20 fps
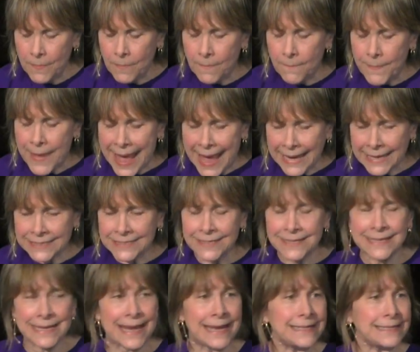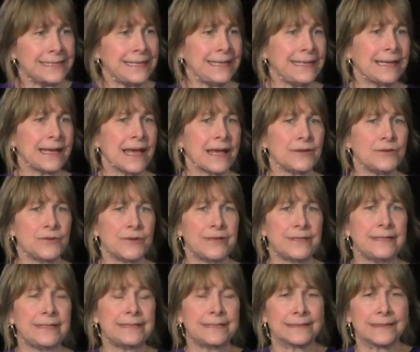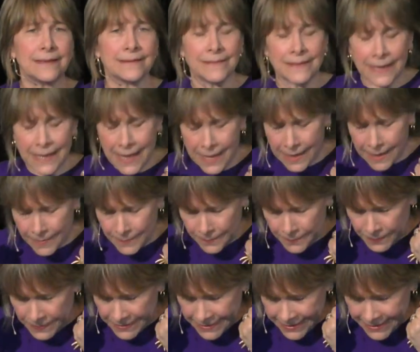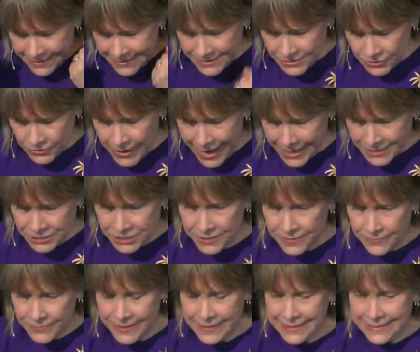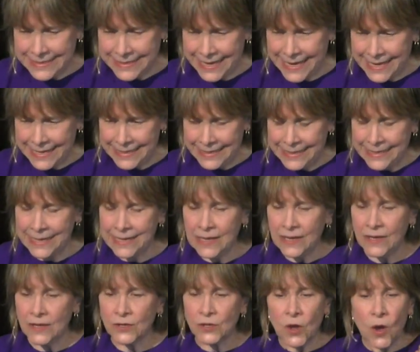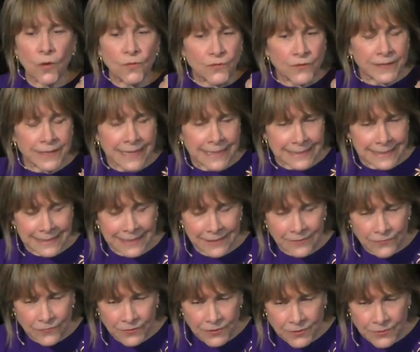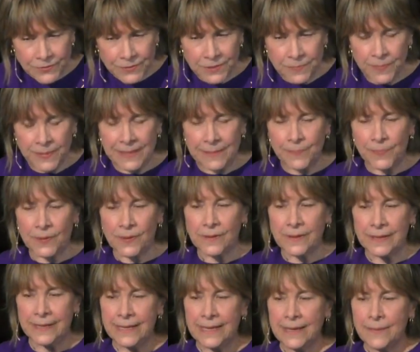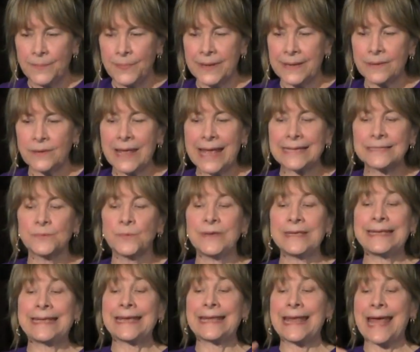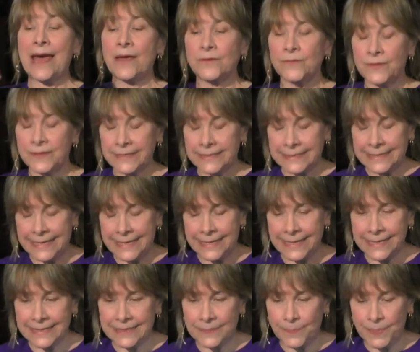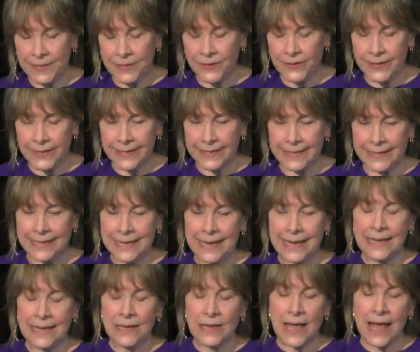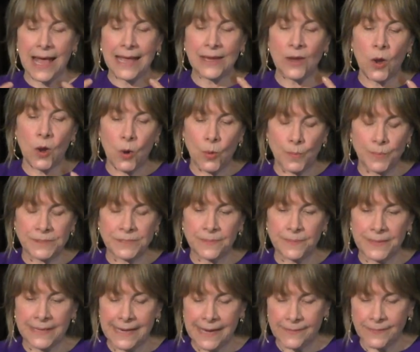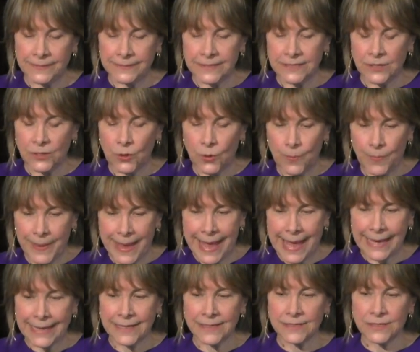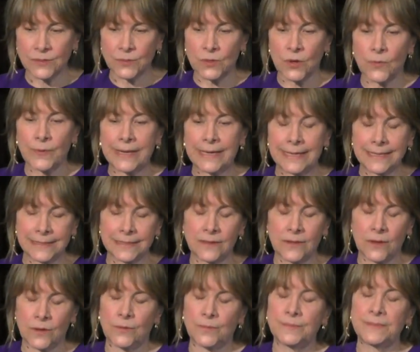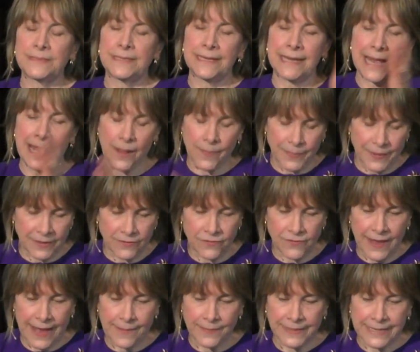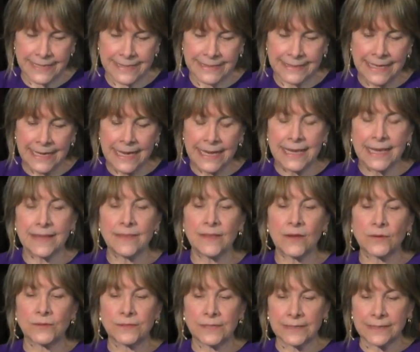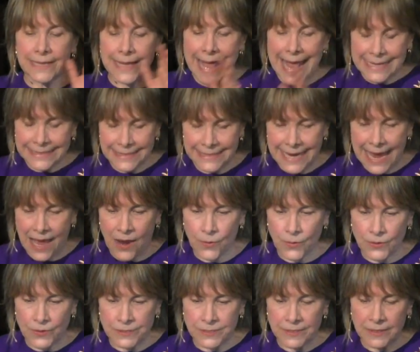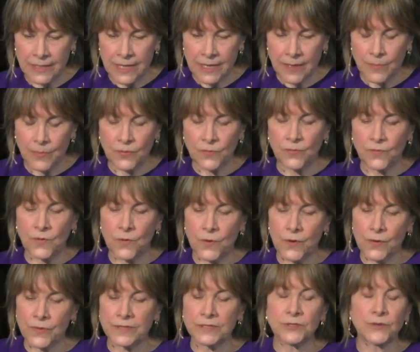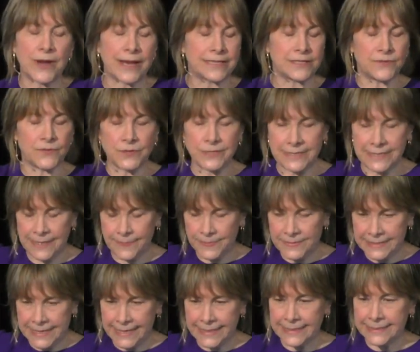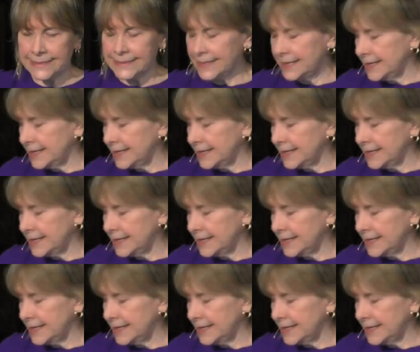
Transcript: back to the 1800s, um, interaction with the dead. COVID has confused people, but as we get out of this hideous period, I hope to be able to go back to going into homes and helping families in those last hours before the transfer team takes